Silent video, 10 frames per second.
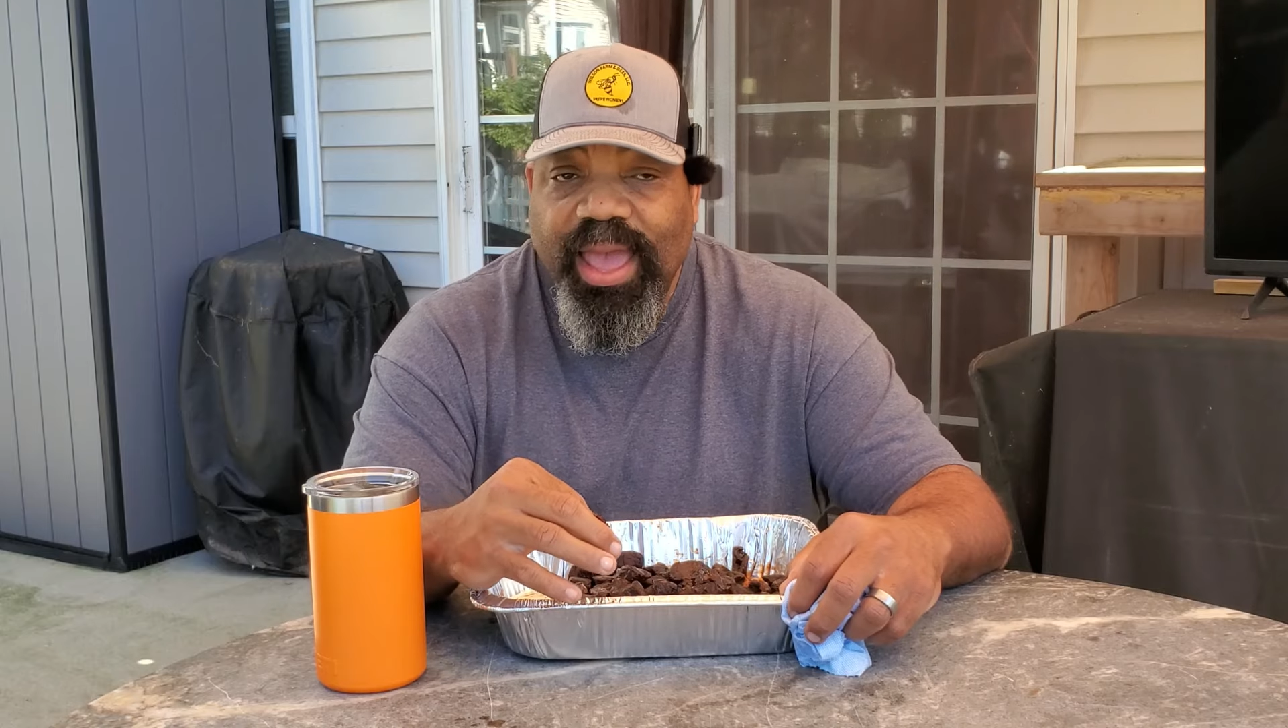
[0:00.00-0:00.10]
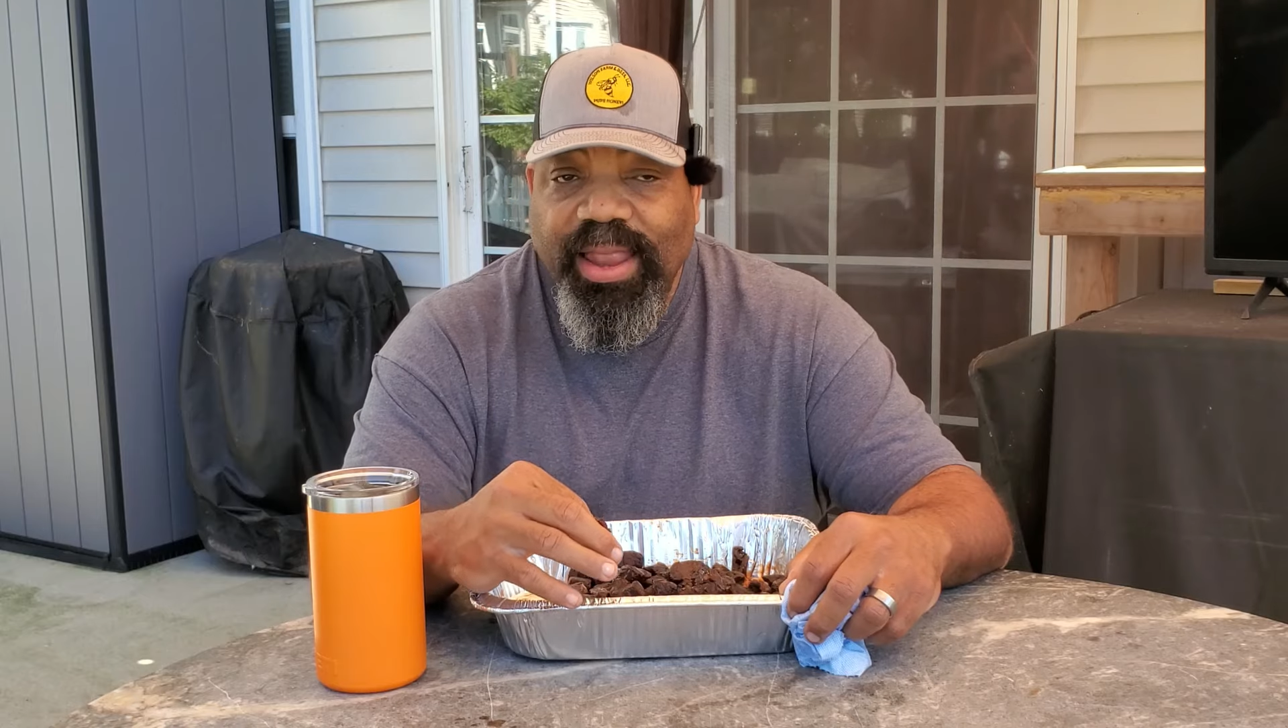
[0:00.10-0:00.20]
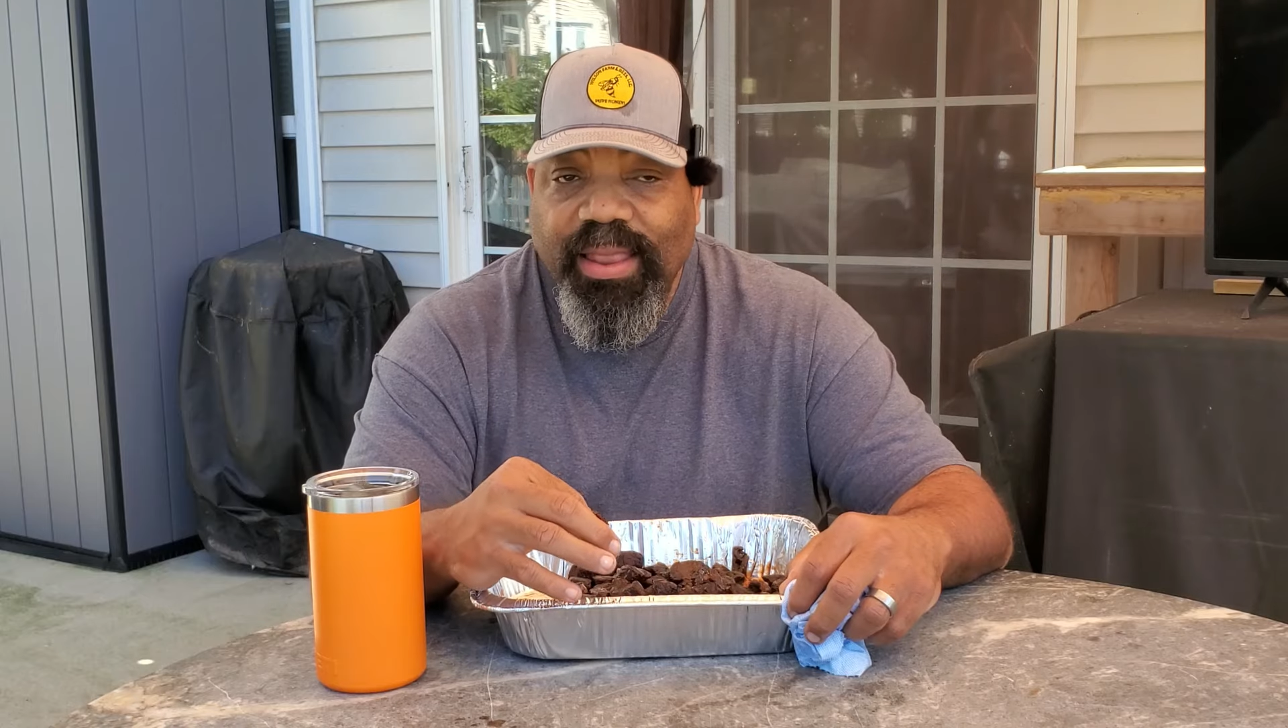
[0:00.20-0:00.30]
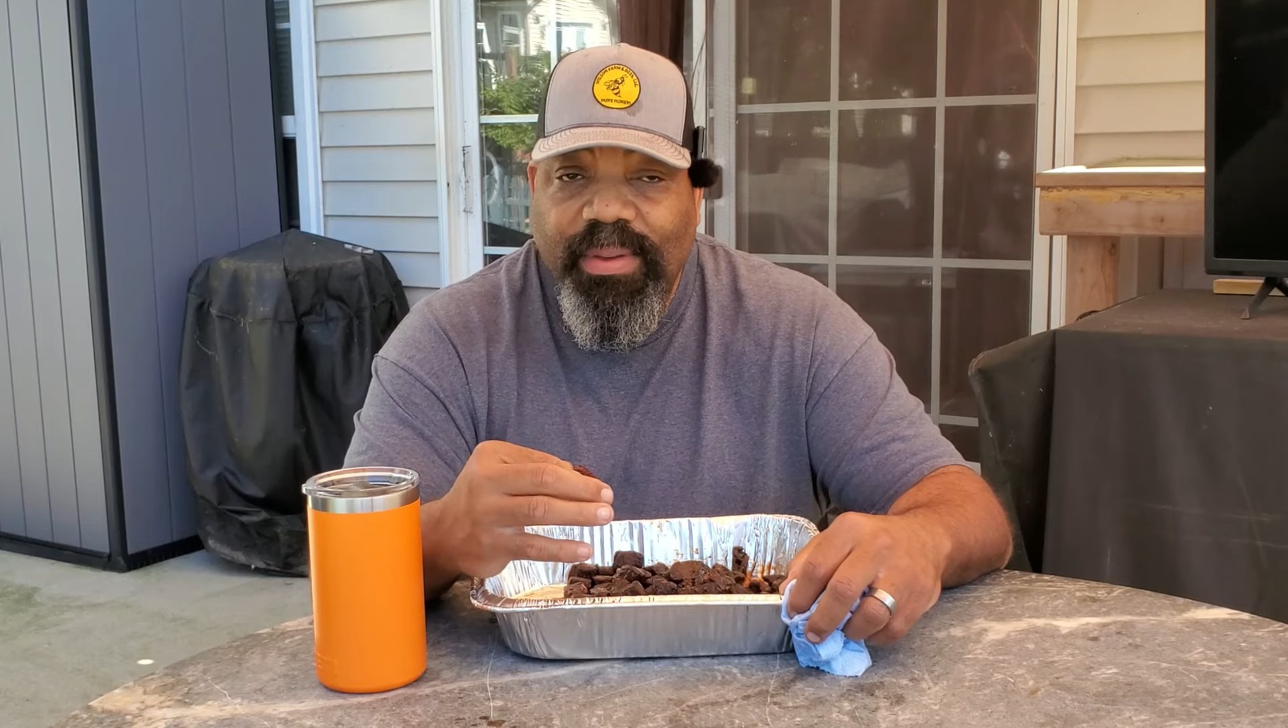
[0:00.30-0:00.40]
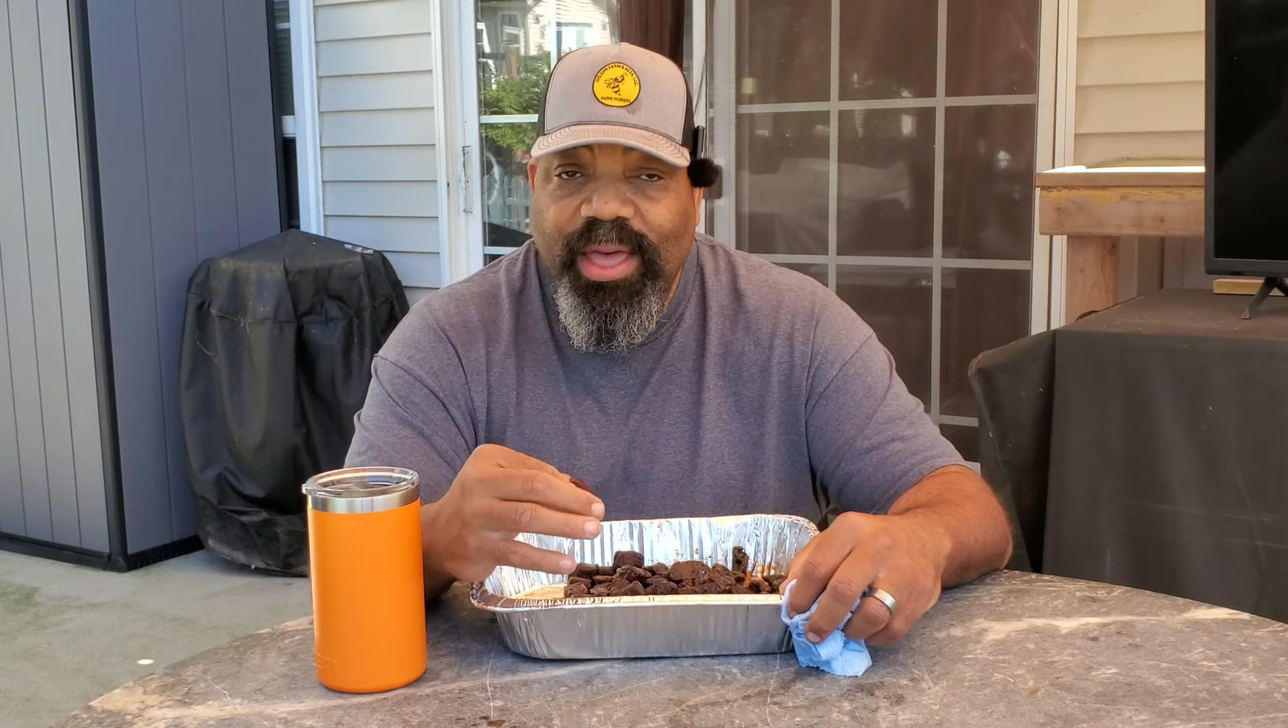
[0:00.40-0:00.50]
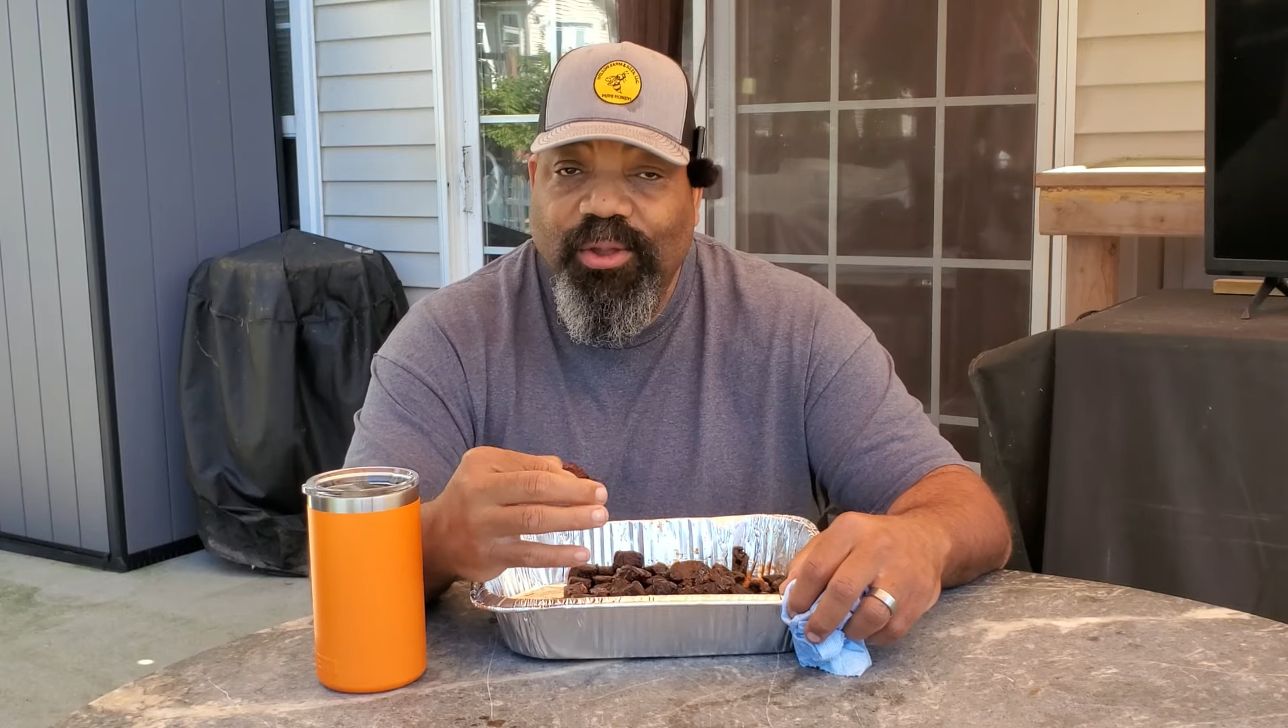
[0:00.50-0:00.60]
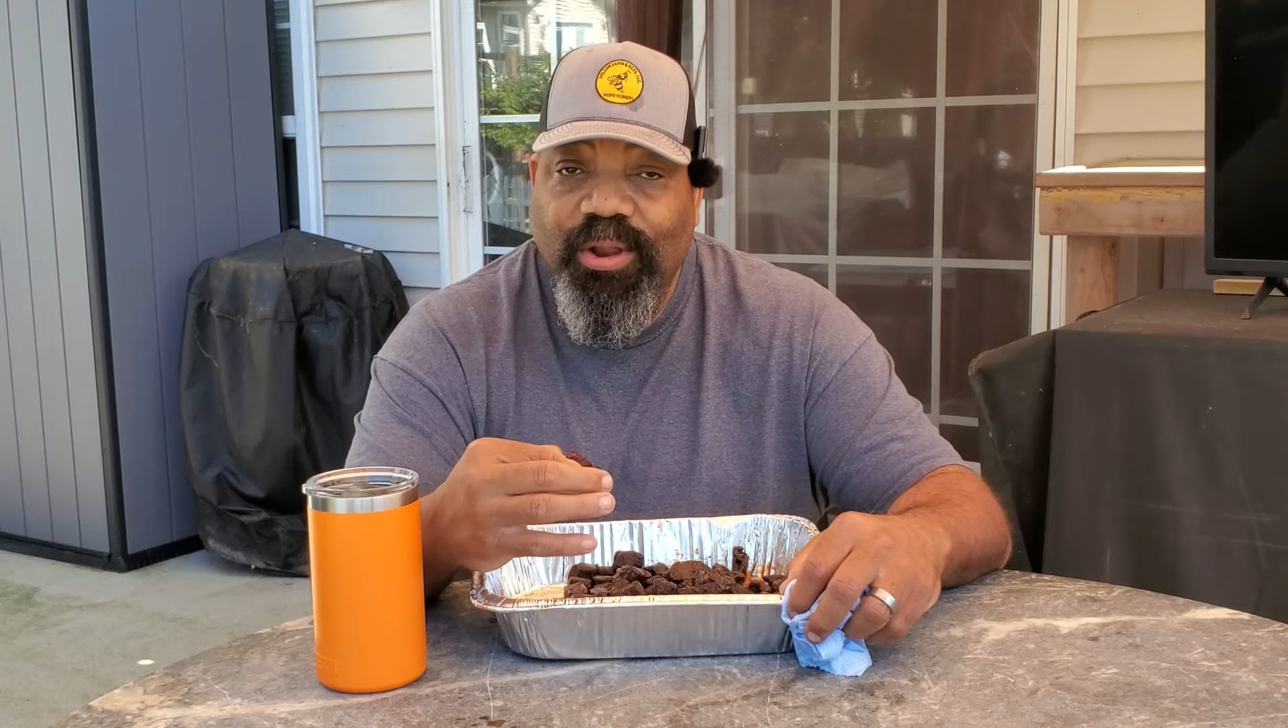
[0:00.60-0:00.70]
and the bell